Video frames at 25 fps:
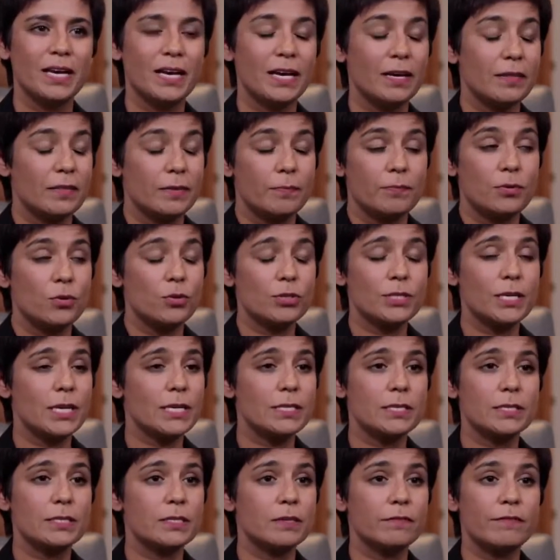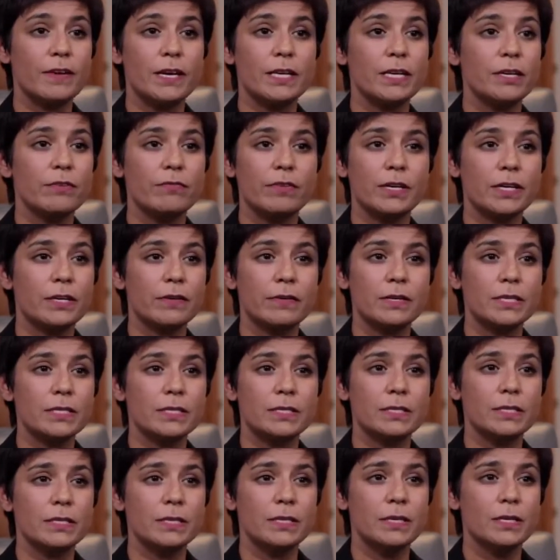And the processes are very
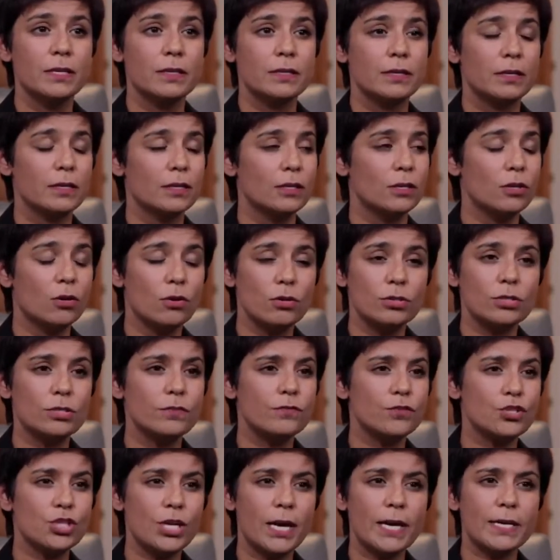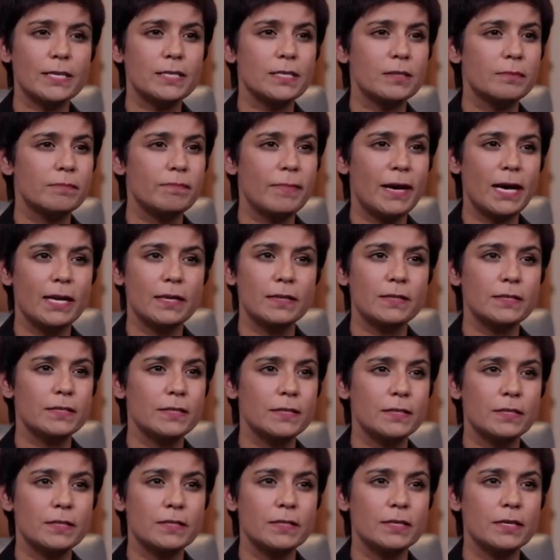rigorous. There are lots of checks and
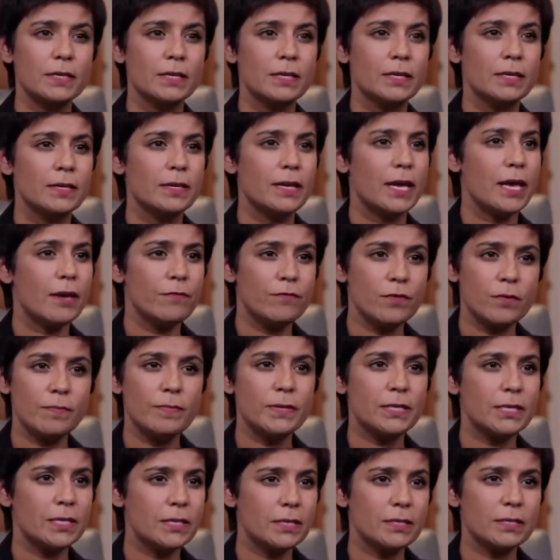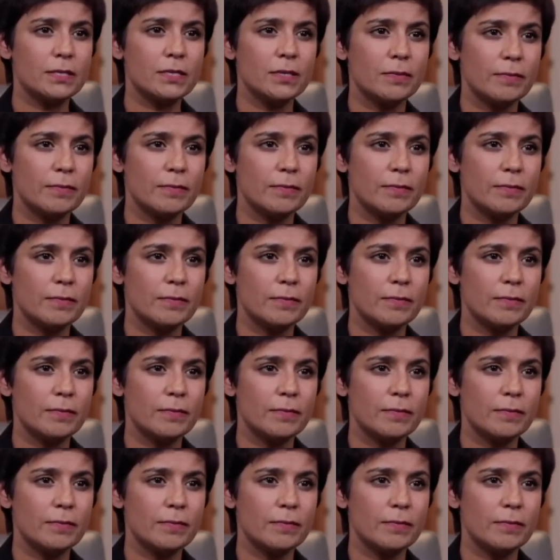balances. Everybody is